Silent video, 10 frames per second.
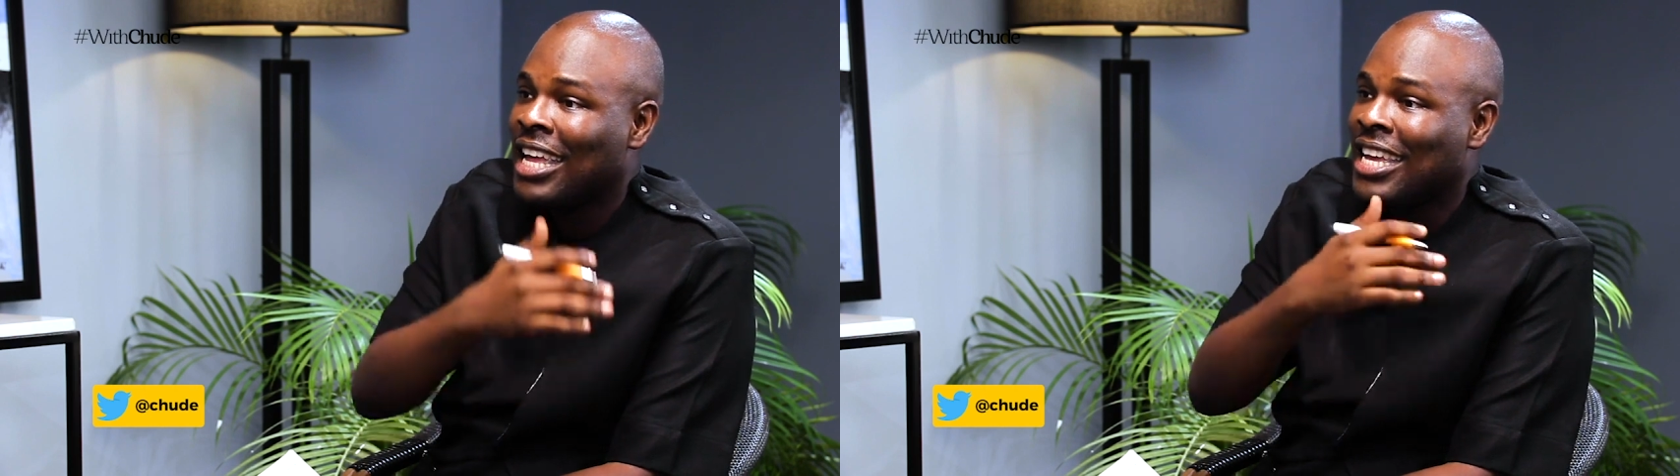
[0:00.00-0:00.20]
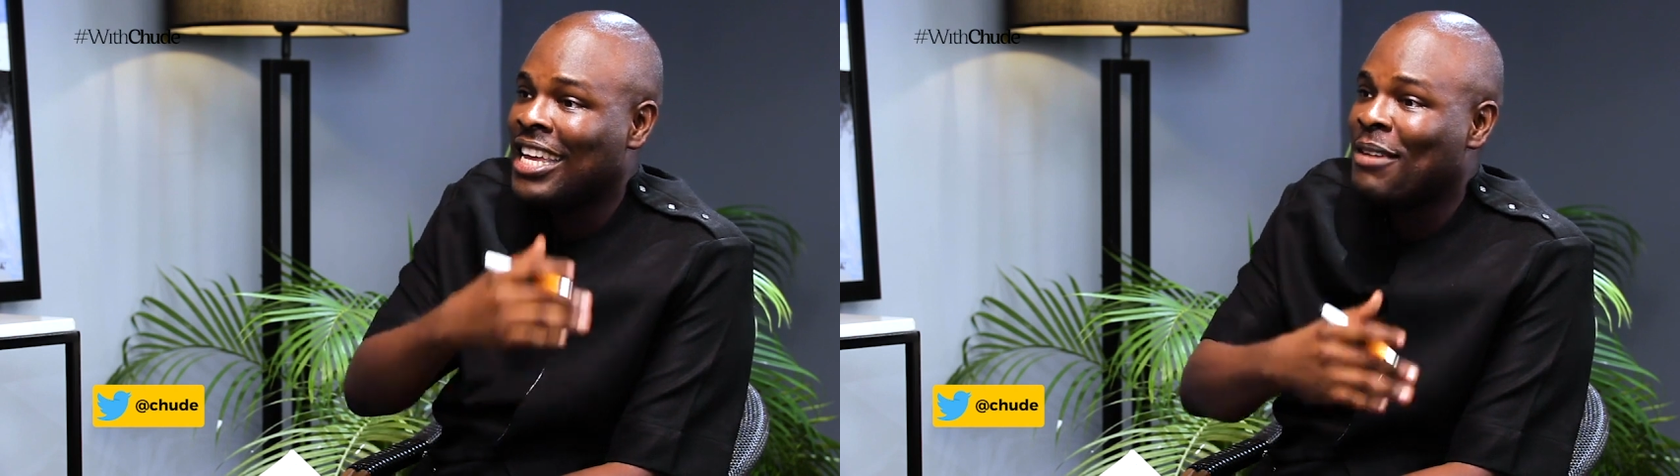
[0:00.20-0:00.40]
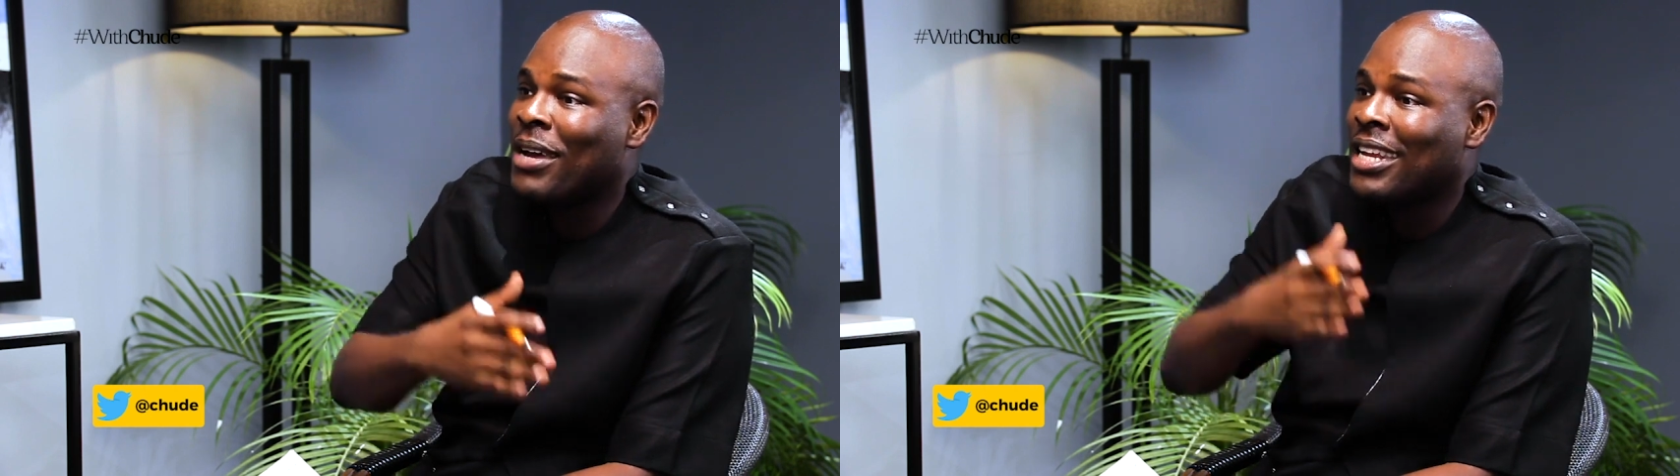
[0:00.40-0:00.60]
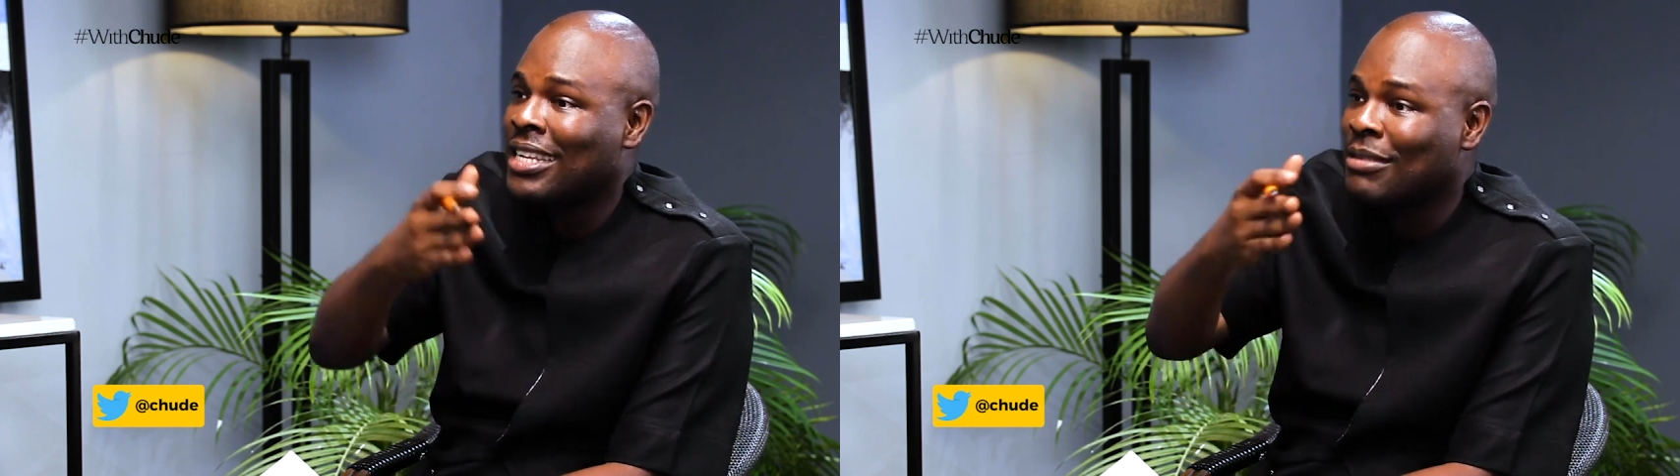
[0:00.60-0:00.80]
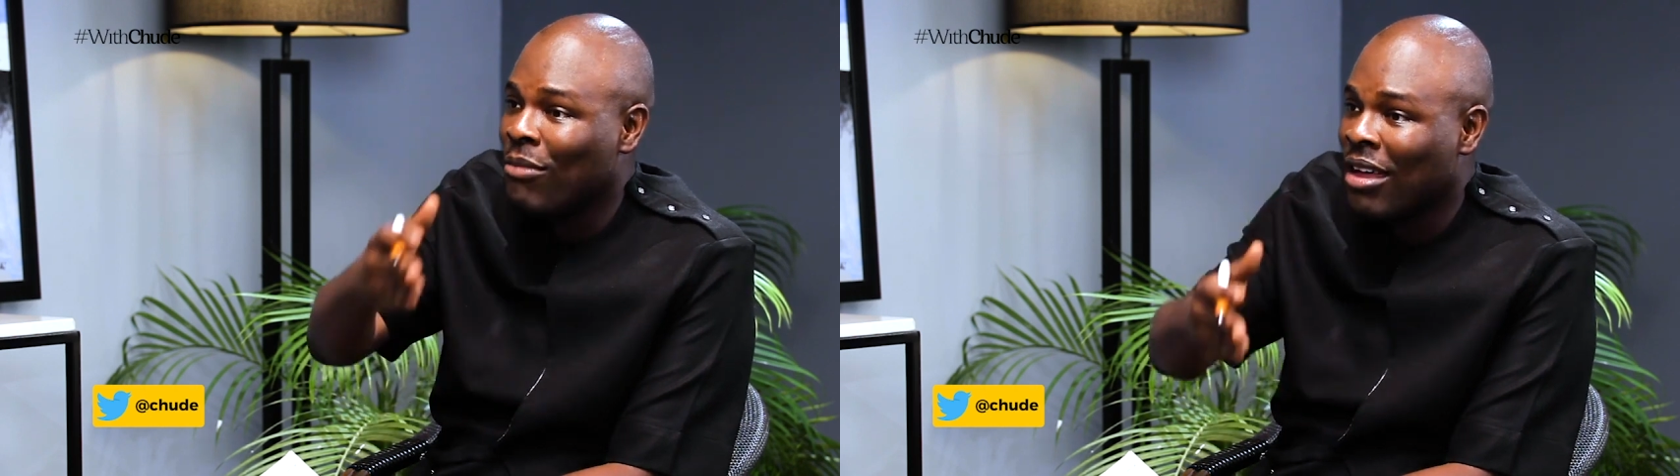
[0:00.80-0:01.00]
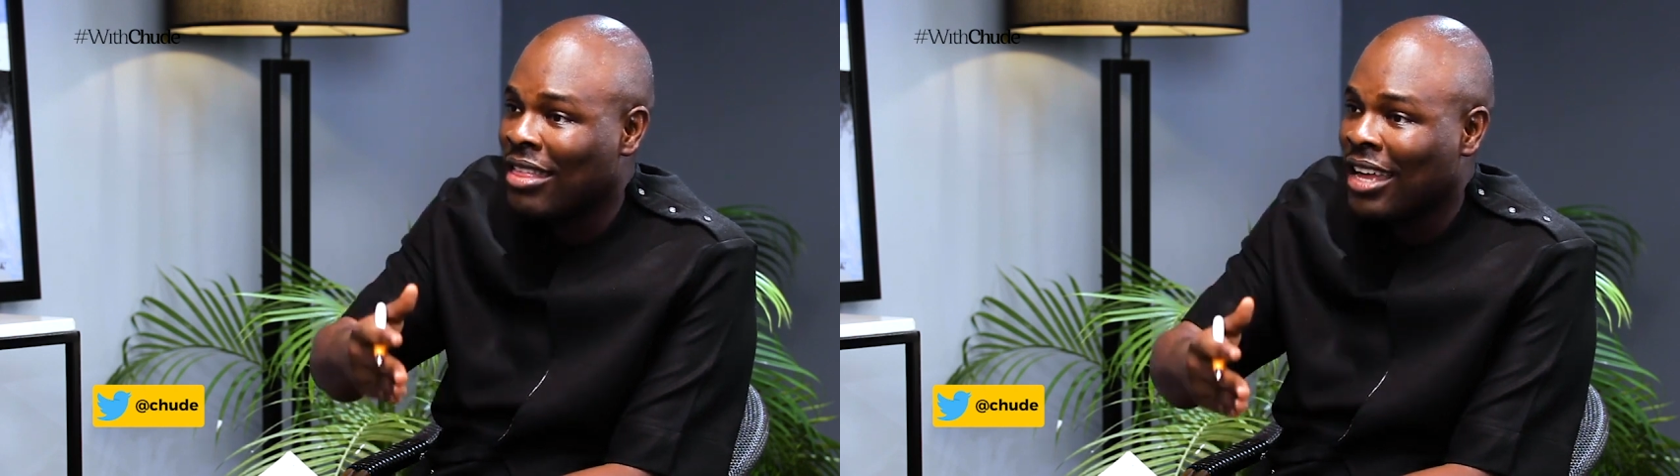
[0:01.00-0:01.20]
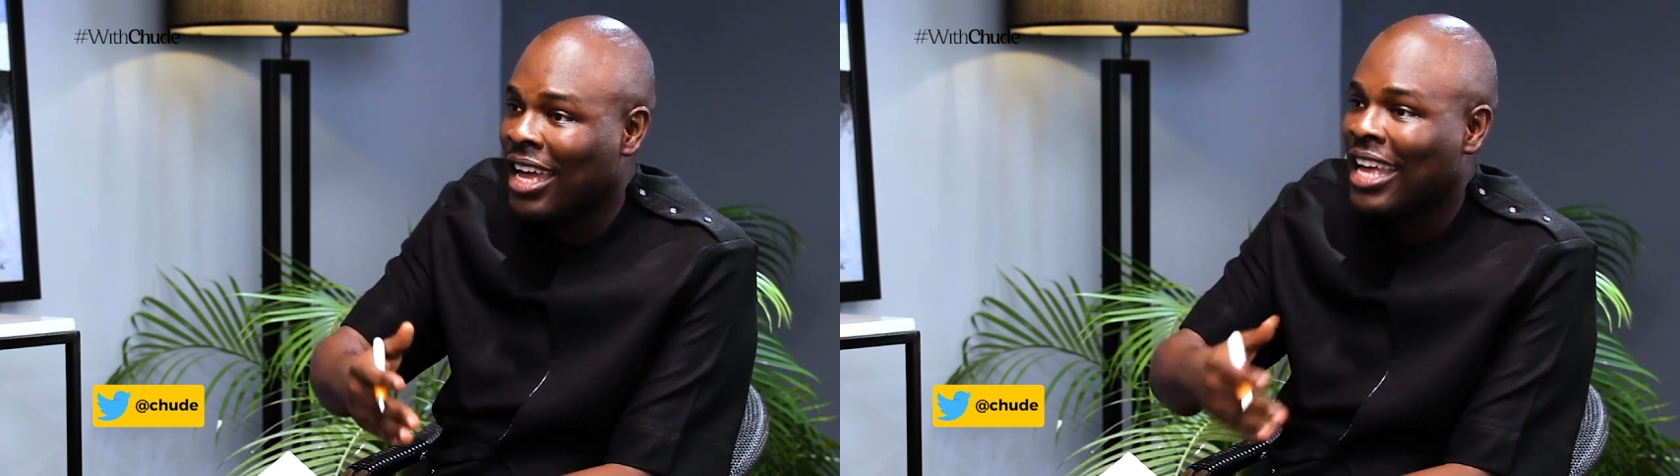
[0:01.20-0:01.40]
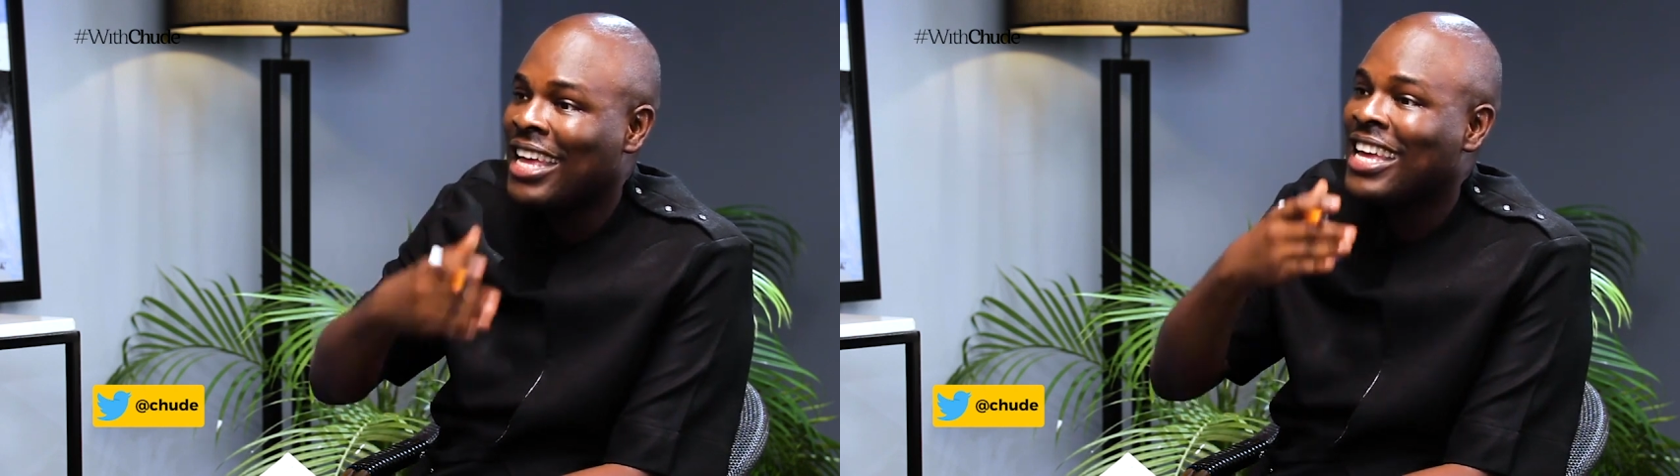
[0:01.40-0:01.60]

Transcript: him and his mother,